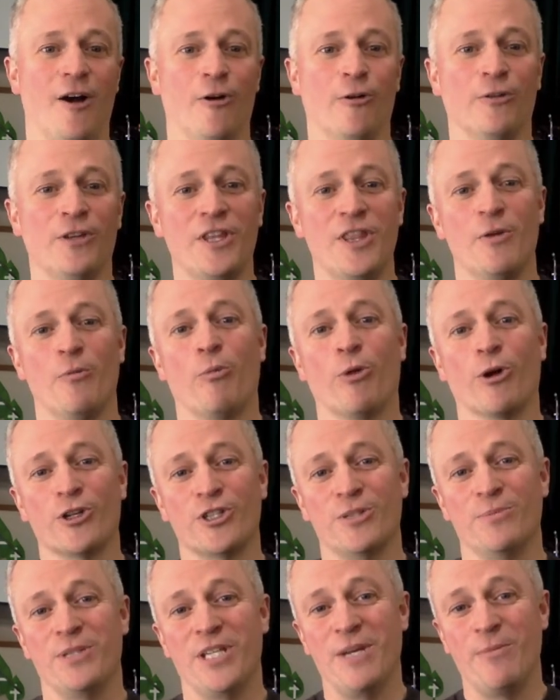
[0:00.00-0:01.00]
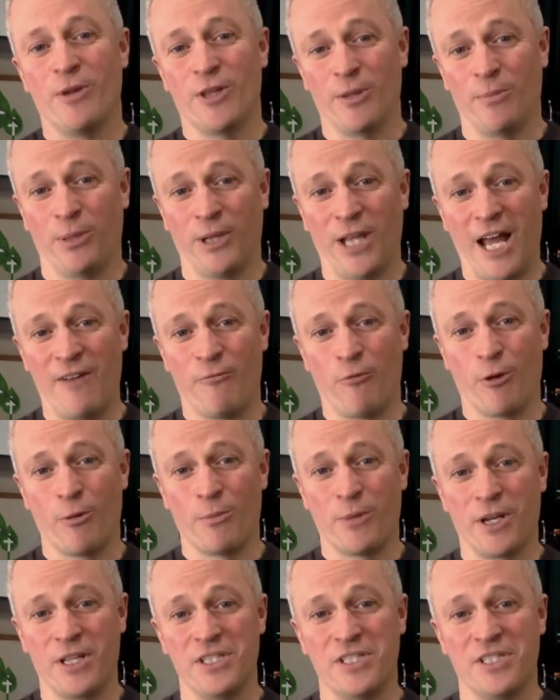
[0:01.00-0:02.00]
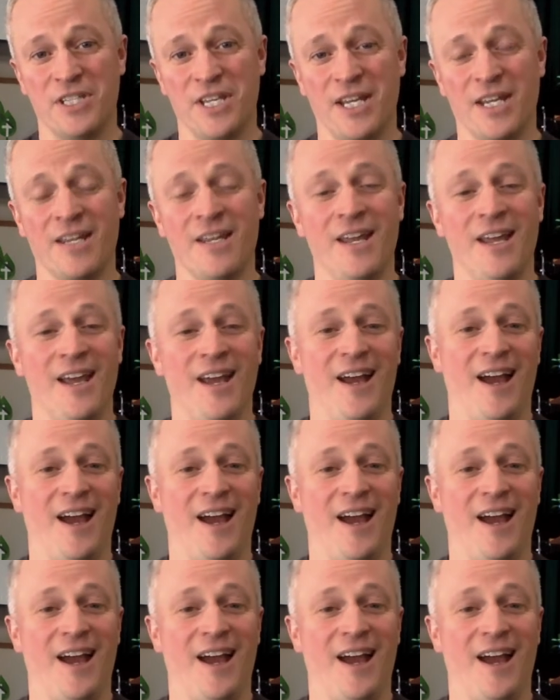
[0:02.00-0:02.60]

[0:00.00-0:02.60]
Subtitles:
only the worship team on the platform can sing,